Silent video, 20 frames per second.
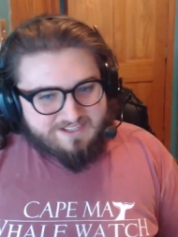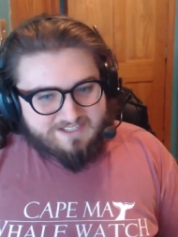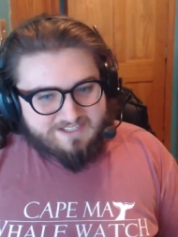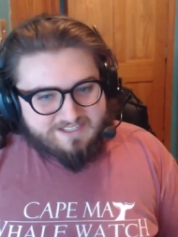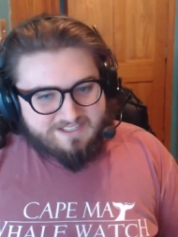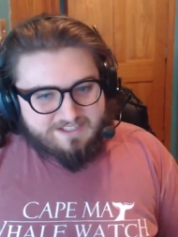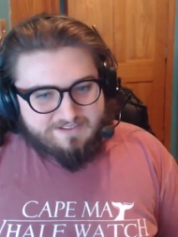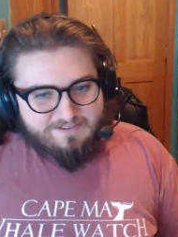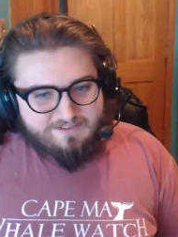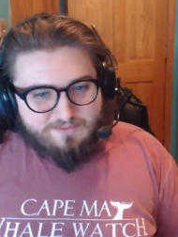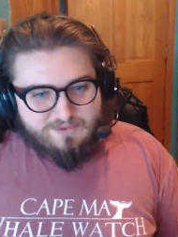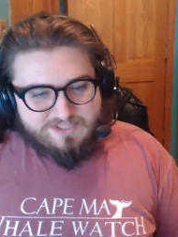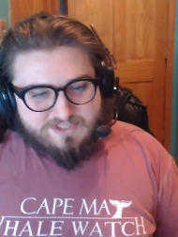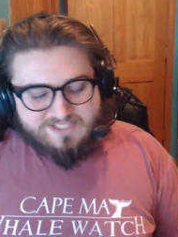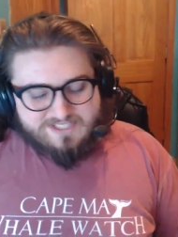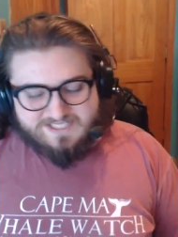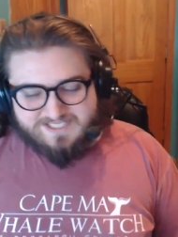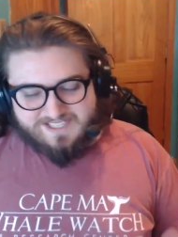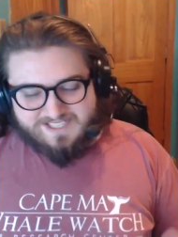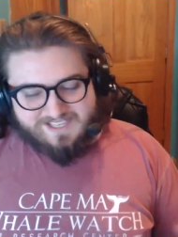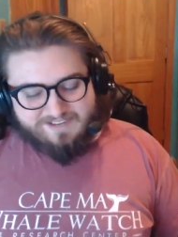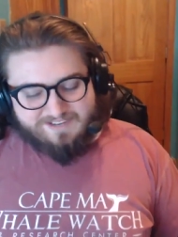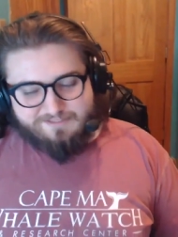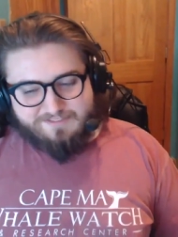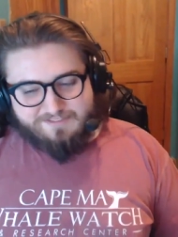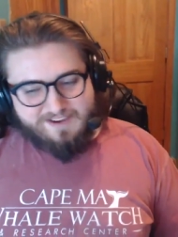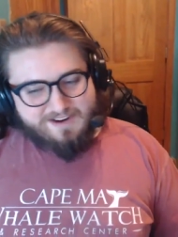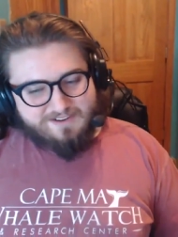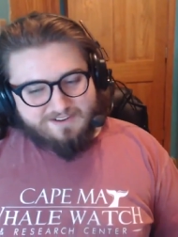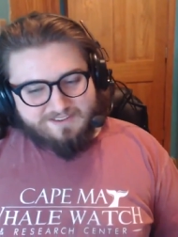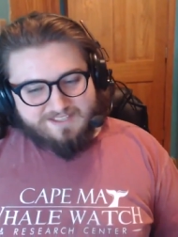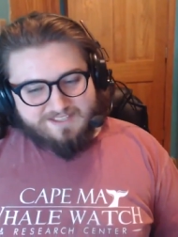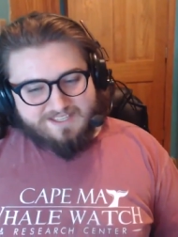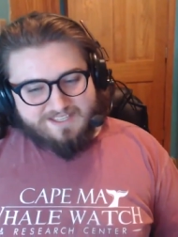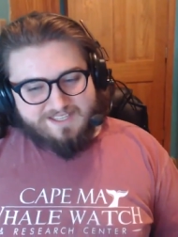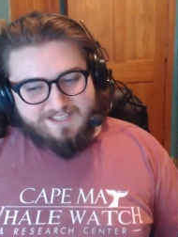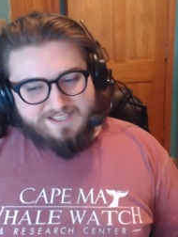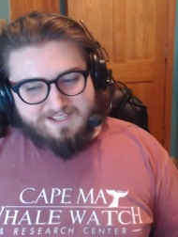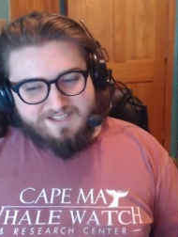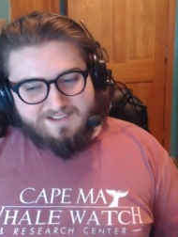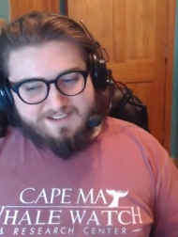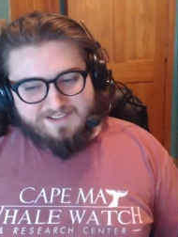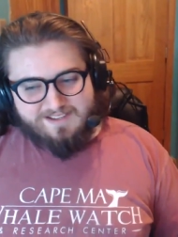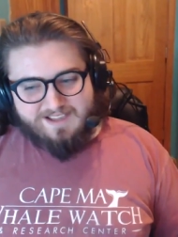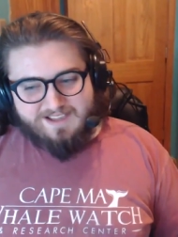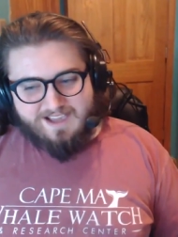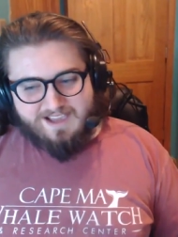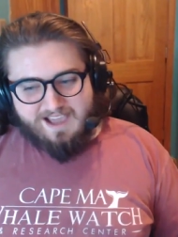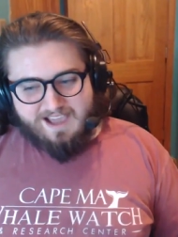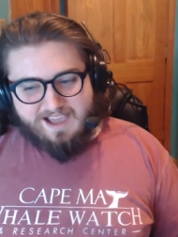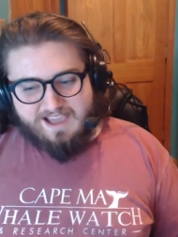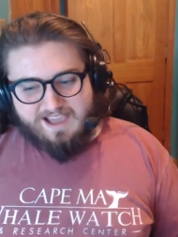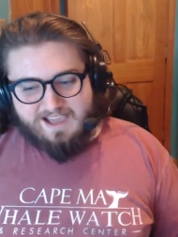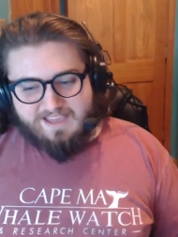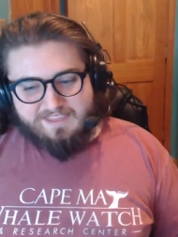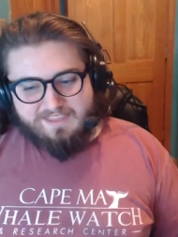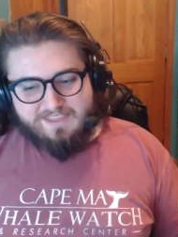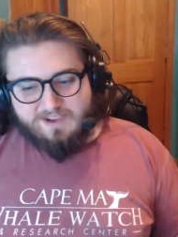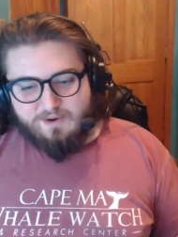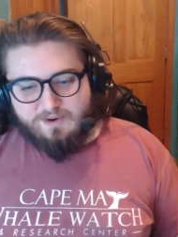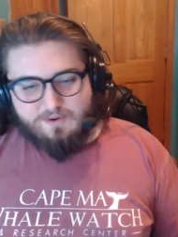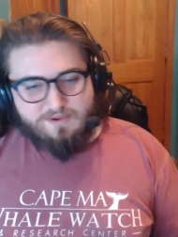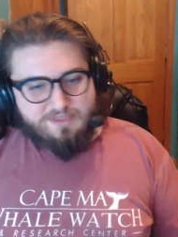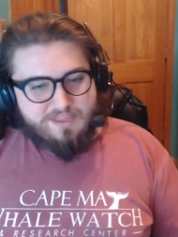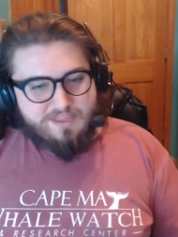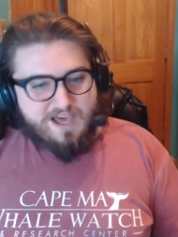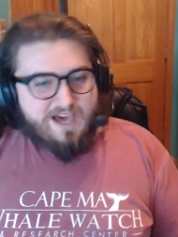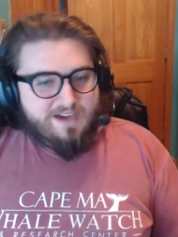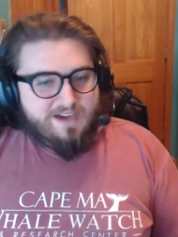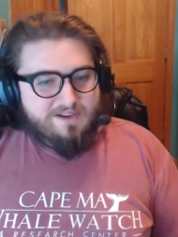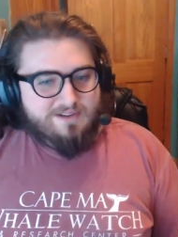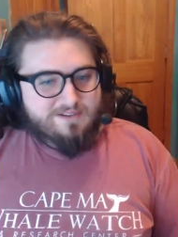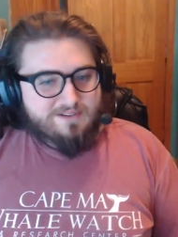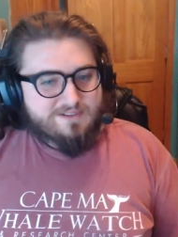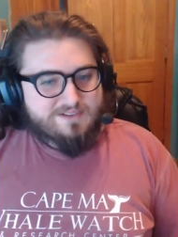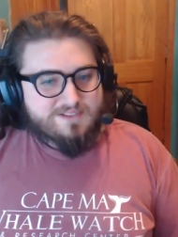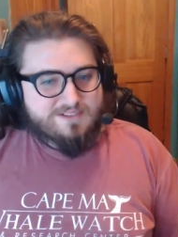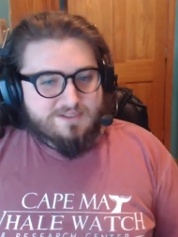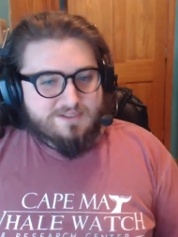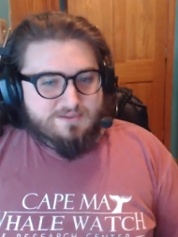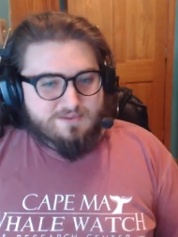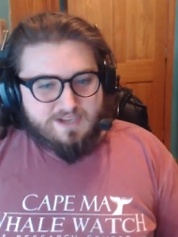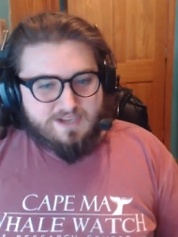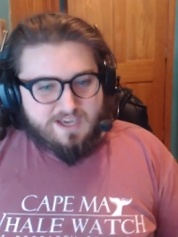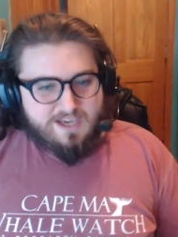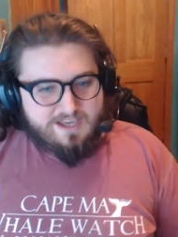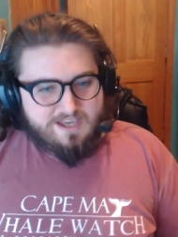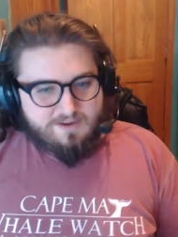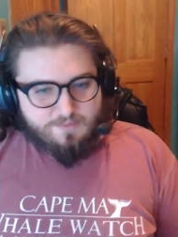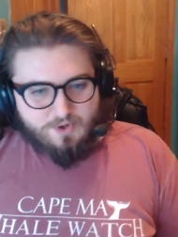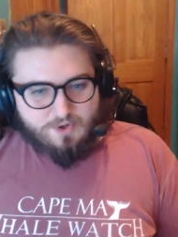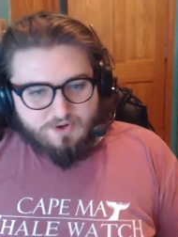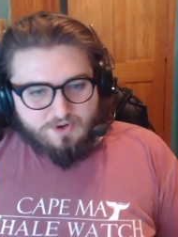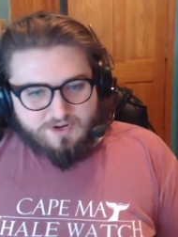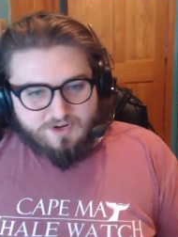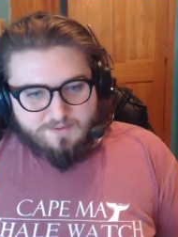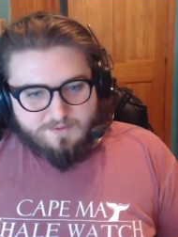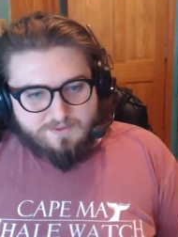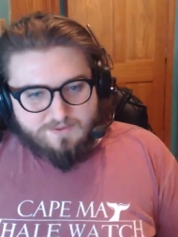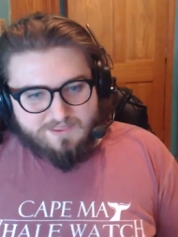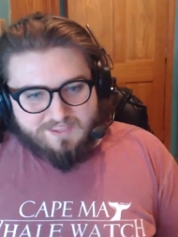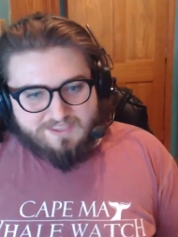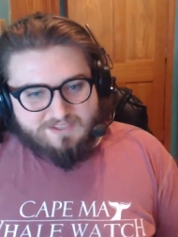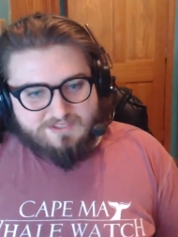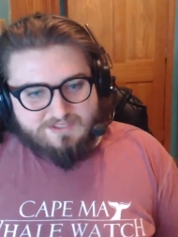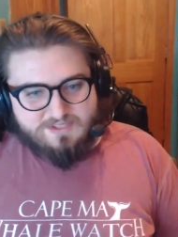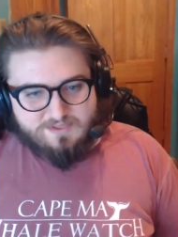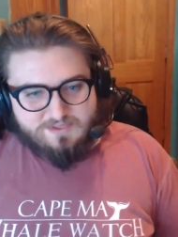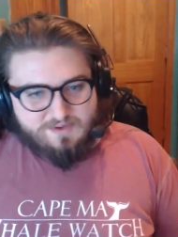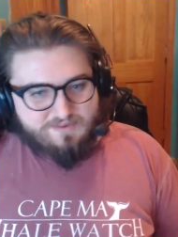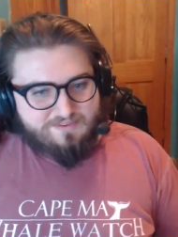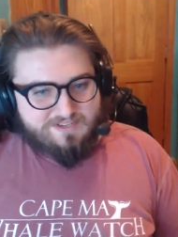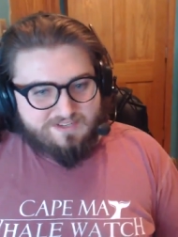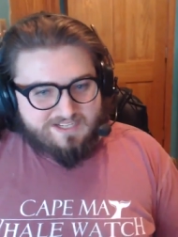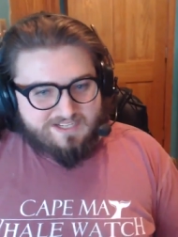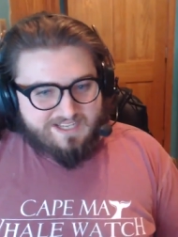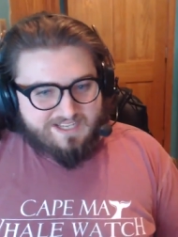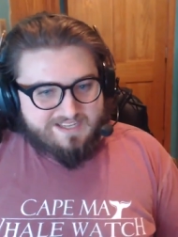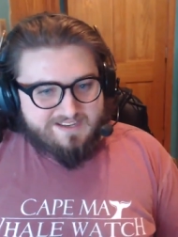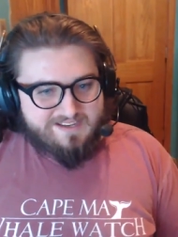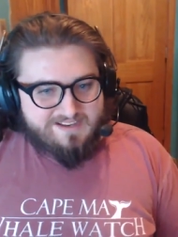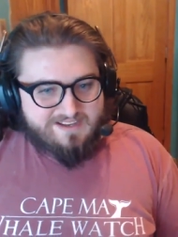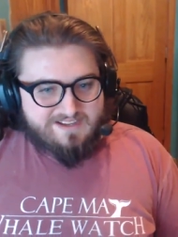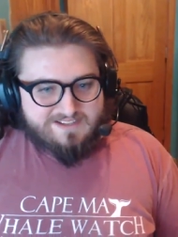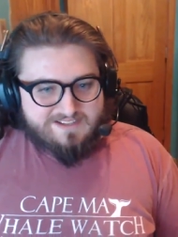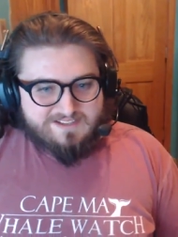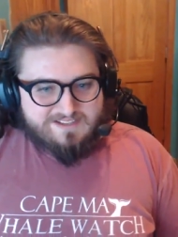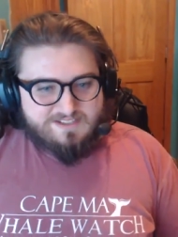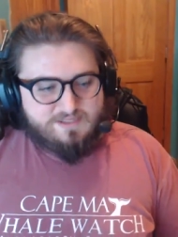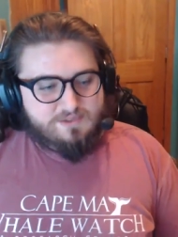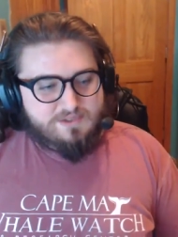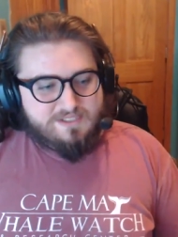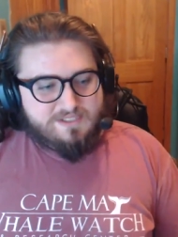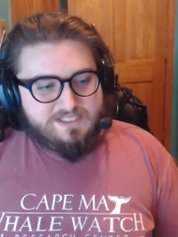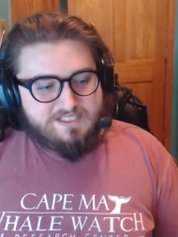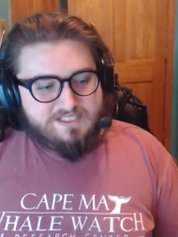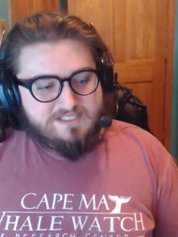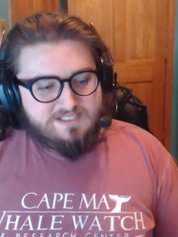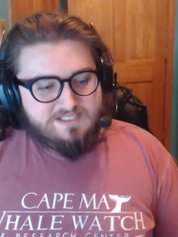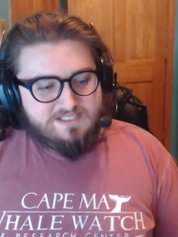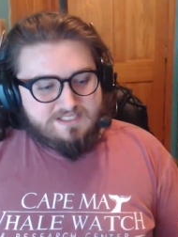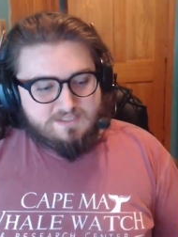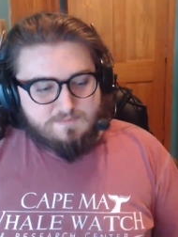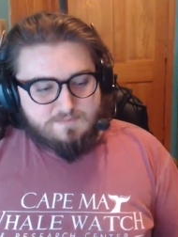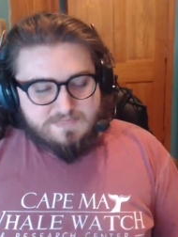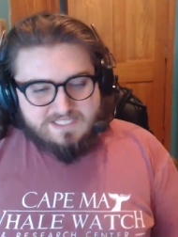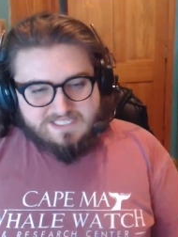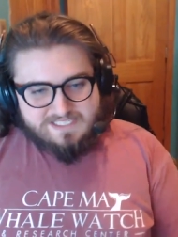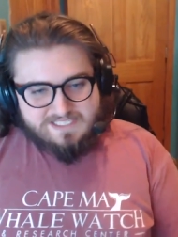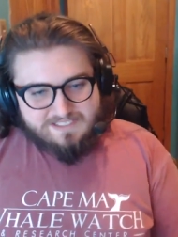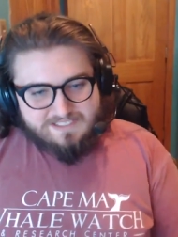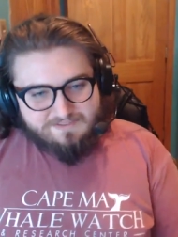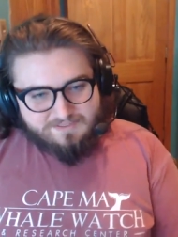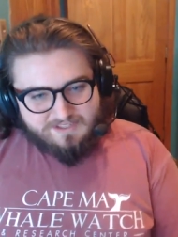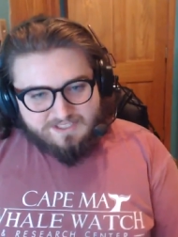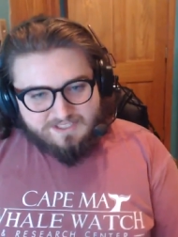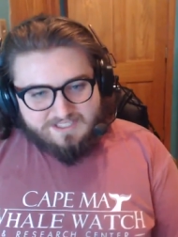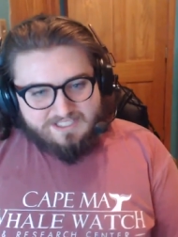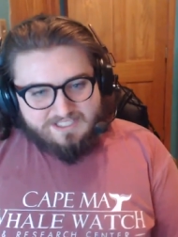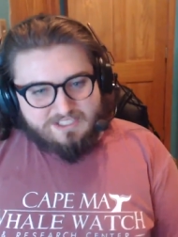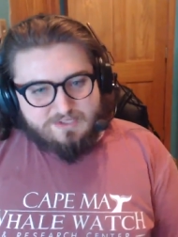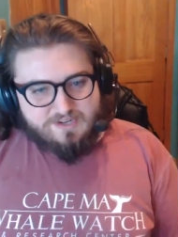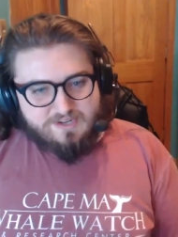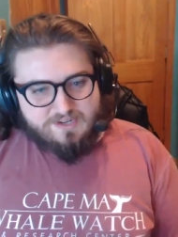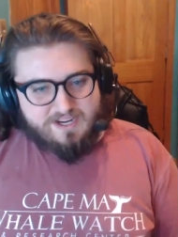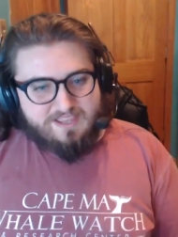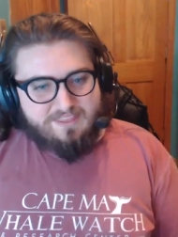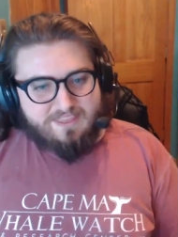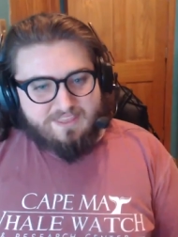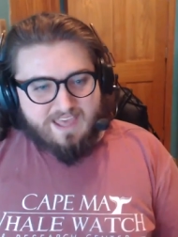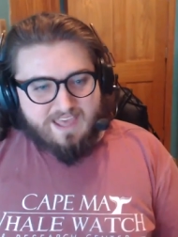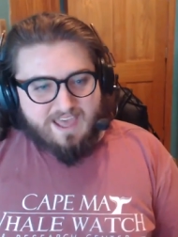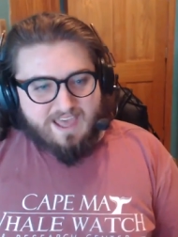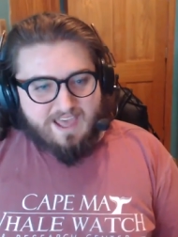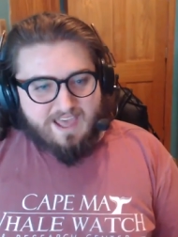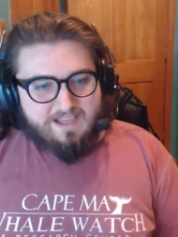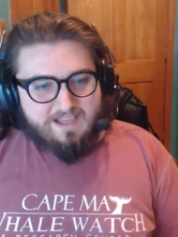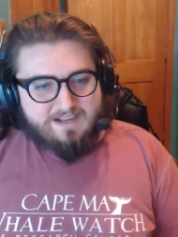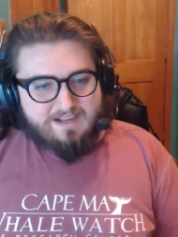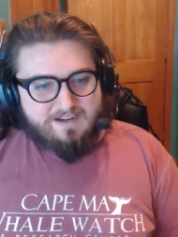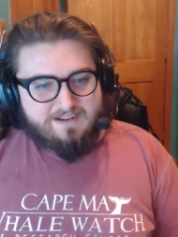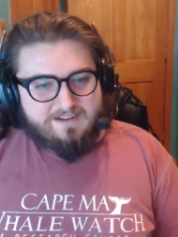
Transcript: you know, which is like fairly, I, think, orthogonal to the kind of programming that you do every day. So you need to specifically train that.